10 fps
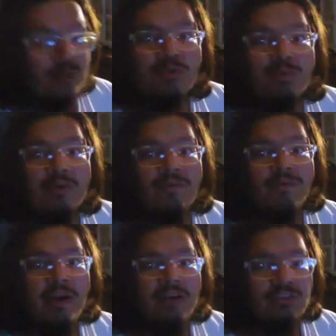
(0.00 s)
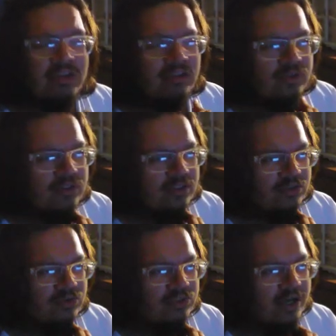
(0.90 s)
which would be a flashlight,
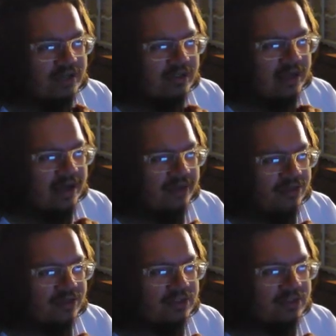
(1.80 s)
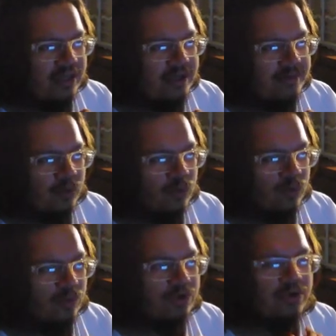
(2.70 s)
you shine it at the same
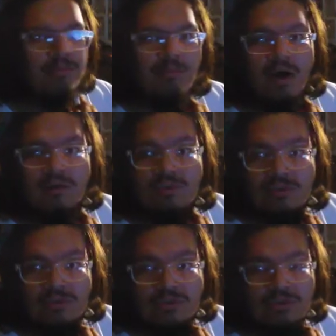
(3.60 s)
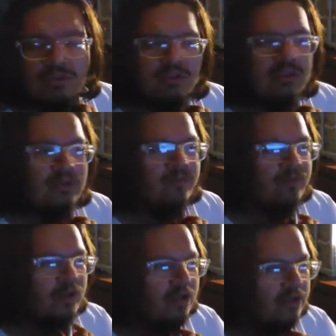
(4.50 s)
wood monsters
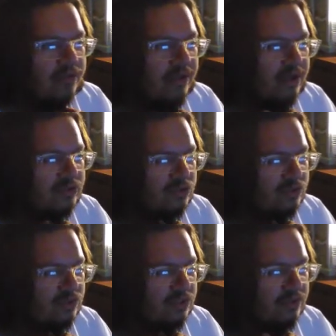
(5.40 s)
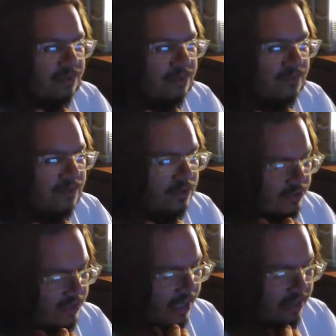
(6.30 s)
that you see from the
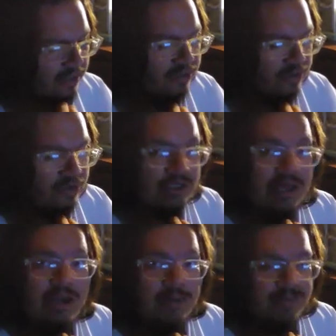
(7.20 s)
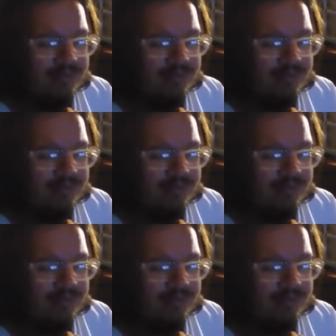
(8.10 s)
first, second, and third game.